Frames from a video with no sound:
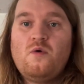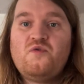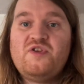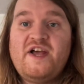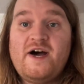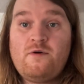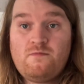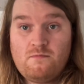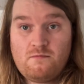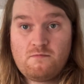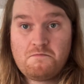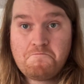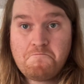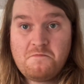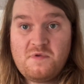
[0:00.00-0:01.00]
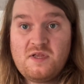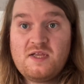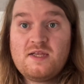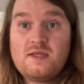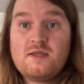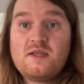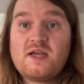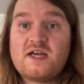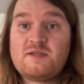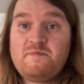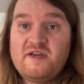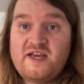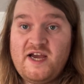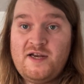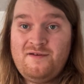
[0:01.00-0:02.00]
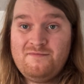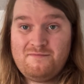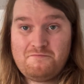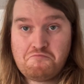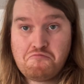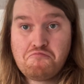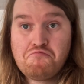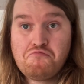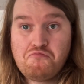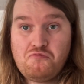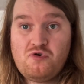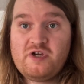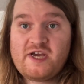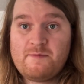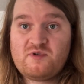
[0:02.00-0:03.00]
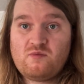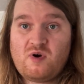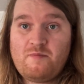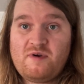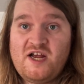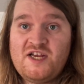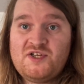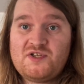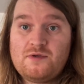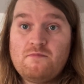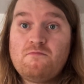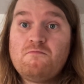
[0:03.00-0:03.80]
Now, let's begin. You came to the right place.